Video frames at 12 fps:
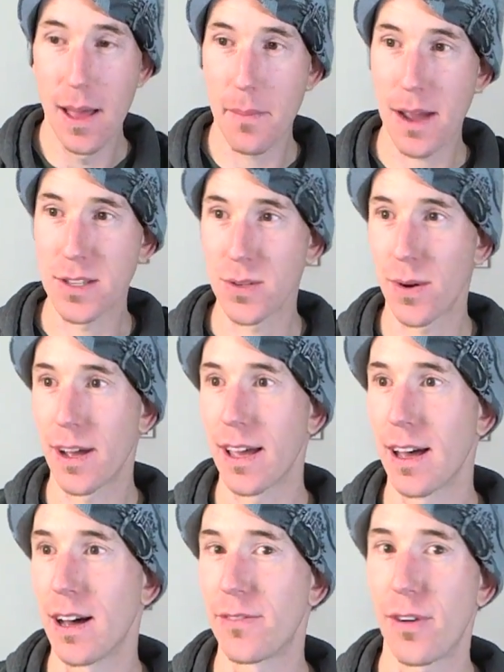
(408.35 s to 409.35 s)
May do
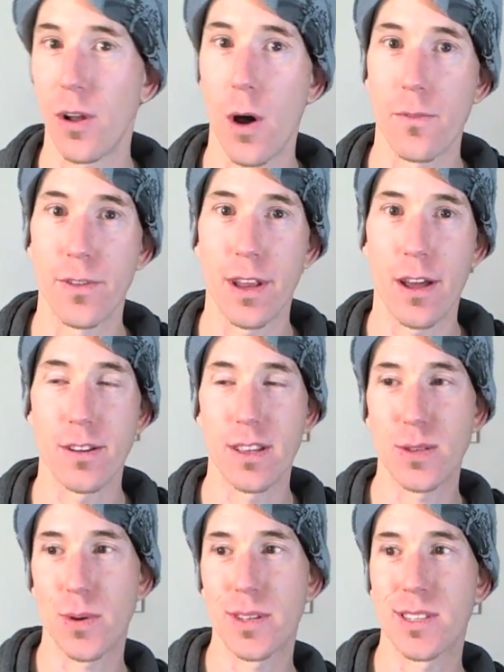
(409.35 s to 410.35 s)
a follow-up video to this one